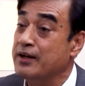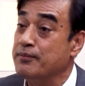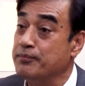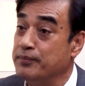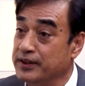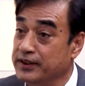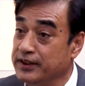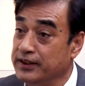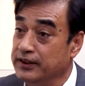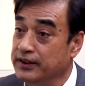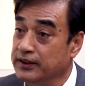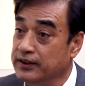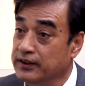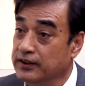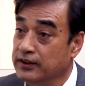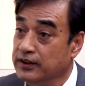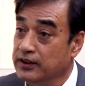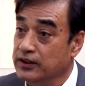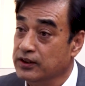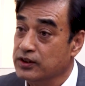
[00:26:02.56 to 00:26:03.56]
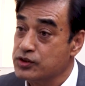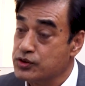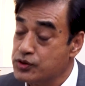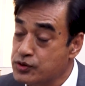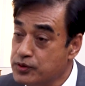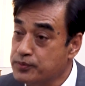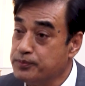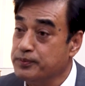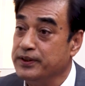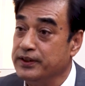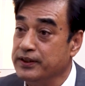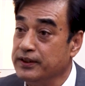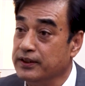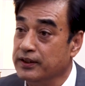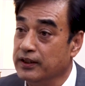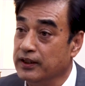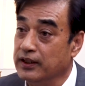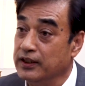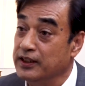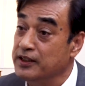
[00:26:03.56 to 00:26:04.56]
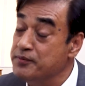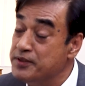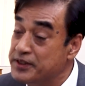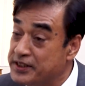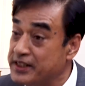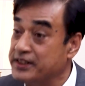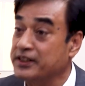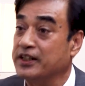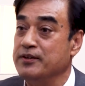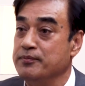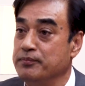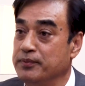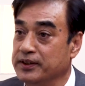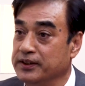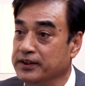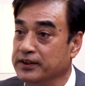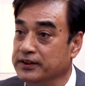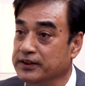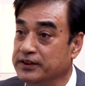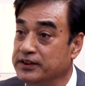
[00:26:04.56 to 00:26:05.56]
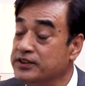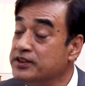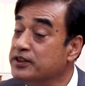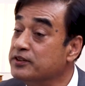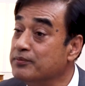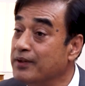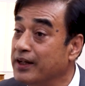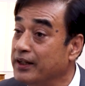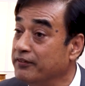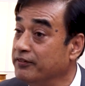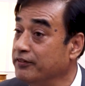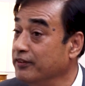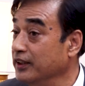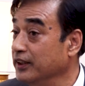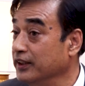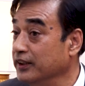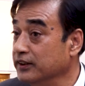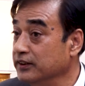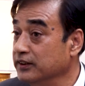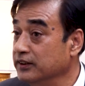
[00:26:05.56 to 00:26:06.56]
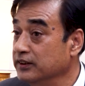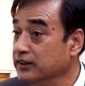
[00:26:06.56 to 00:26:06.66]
company should be limited company, this is my feeling.